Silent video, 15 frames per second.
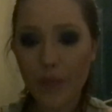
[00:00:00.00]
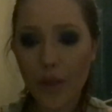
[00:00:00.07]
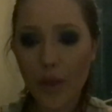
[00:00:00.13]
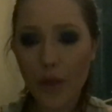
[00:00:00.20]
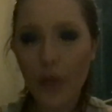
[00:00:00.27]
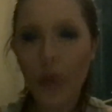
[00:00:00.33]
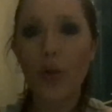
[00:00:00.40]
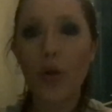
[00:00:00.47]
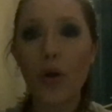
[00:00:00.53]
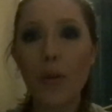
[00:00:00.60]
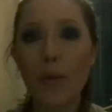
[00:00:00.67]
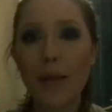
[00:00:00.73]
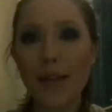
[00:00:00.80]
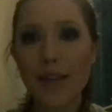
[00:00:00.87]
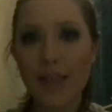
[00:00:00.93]
the not all
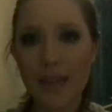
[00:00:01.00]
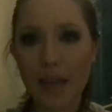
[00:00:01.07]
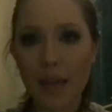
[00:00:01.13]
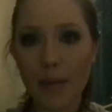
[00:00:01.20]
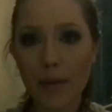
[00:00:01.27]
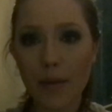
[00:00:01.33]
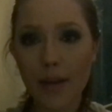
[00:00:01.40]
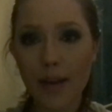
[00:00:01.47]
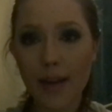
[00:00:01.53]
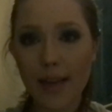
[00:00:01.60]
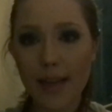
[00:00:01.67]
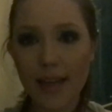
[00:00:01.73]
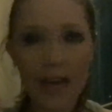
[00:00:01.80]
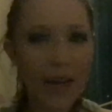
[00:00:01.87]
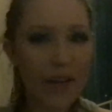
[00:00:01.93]
men statement is
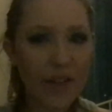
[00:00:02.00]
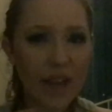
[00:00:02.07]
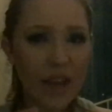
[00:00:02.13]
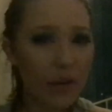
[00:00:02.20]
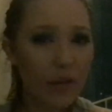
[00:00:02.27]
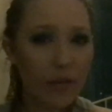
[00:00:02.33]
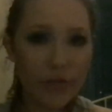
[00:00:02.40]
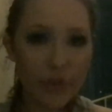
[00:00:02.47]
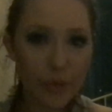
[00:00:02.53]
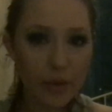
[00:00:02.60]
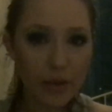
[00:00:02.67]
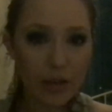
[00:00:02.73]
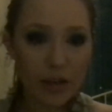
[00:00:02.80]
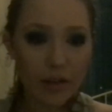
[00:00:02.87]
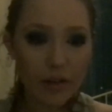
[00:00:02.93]
kind of getting confused a
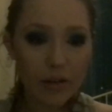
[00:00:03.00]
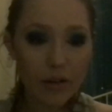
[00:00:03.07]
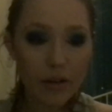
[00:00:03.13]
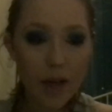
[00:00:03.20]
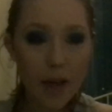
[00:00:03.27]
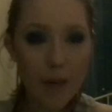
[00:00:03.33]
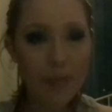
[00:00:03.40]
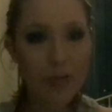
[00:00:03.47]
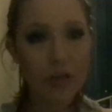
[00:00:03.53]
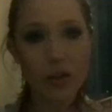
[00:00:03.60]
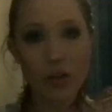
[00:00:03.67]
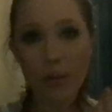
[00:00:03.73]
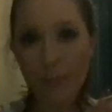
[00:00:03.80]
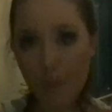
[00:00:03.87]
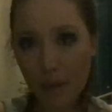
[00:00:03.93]
little, because
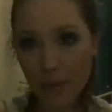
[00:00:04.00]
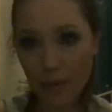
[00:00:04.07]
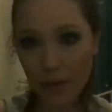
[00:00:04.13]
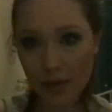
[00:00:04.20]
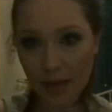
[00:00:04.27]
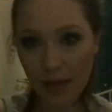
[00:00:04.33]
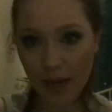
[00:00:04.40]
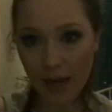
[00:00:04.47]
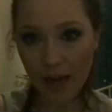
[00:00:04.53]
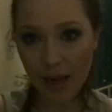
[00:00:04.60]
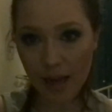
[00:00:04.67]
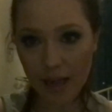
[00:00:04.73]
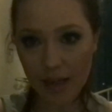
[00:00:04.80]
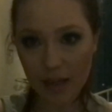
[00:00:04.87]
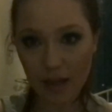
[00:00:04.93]
some people are saying it
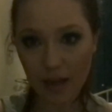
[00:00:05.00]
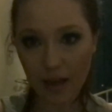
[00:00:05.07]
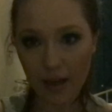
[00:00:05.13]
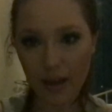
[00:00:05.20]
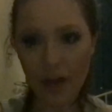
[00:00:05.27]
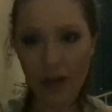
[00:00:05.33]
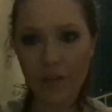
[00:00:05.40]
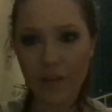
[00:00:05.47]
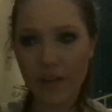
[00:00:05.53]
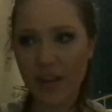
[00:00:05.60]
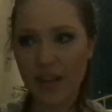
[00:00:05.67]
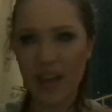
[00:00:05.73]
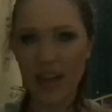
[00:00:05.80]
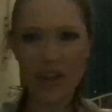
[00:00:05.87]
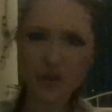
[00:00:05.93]
as like an offense,
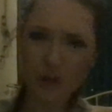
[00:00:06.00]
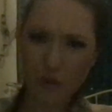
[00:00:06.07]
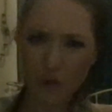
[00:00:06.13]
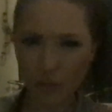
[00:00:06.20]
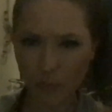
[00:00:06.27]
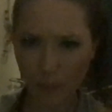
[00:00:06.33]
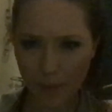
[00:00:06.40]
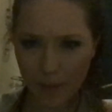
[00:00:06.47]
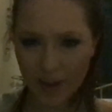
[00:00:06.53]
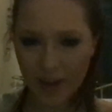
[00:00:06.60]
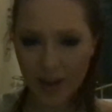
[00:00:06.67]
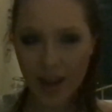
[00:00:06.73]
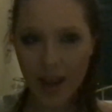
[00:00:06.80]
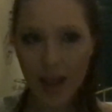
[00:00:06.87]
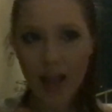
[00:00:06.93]
like, shut up, women.
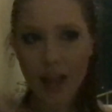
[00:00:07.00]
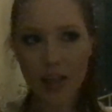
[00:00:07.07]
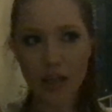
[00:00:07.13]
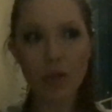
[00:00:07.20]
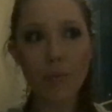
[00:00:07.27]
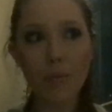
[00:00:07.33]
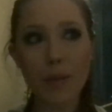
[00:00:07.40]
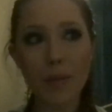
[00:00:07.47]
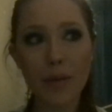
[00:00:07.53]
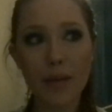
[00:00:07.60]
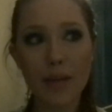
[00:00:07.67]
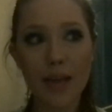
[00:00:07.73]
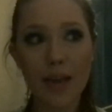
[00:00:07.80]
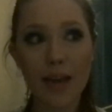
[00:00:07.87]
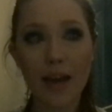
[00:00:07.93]
And some people are
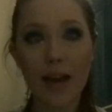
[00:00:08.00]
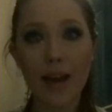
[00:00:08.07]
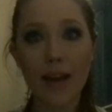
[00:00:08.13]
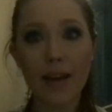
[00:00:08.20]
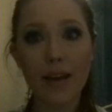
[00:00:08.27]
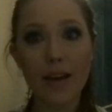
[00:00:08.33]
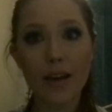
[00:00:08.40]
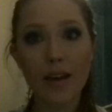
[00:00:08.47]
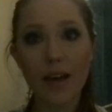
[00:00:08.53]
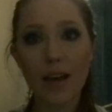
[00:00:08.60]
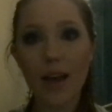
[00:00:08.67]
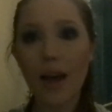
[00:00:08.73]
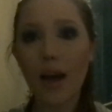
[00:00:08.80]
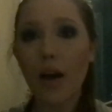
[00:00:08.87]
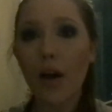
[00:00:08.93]
saying it like,
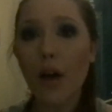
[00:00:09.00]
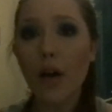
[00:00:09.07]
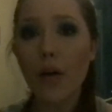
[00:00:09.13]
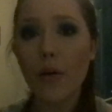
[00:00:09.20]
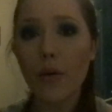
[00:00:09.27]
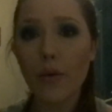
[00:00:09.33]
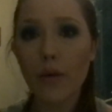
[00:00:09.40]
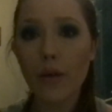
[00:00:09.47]
hello,